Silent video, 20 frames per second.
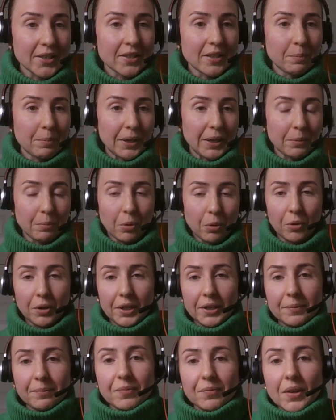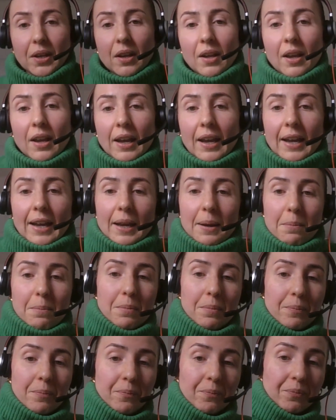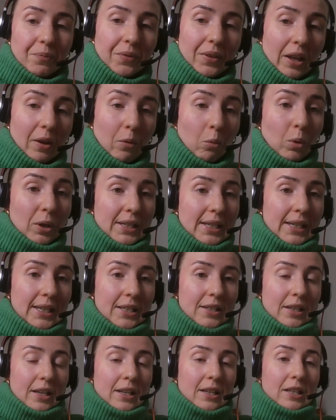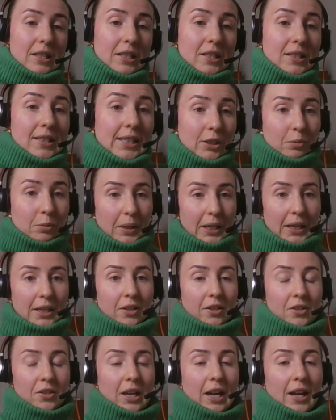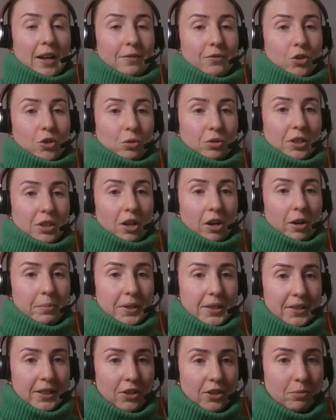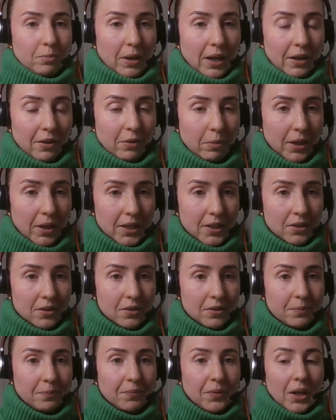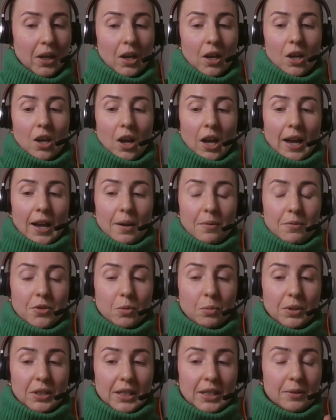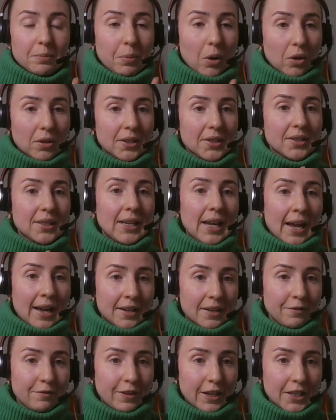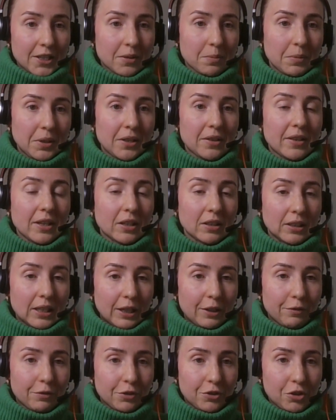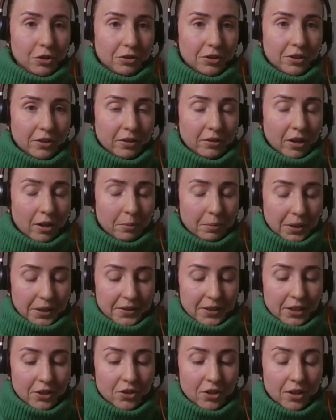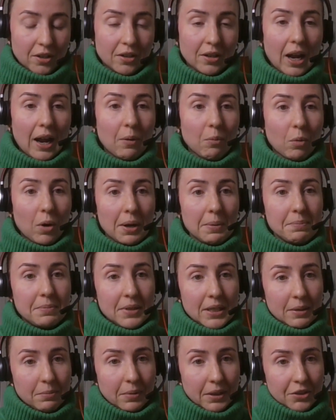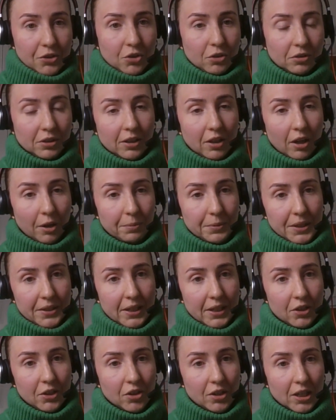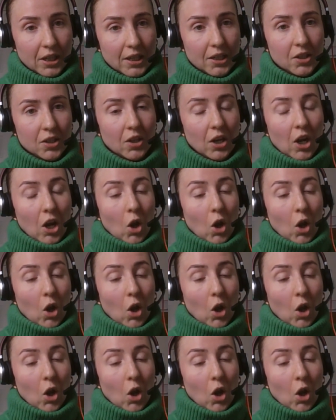is the big point. We need steel makers that have dual decarbonisation pathways. So we need policy and investment that allow for dual decarbonisation. And what I mean by dual decarbonisation is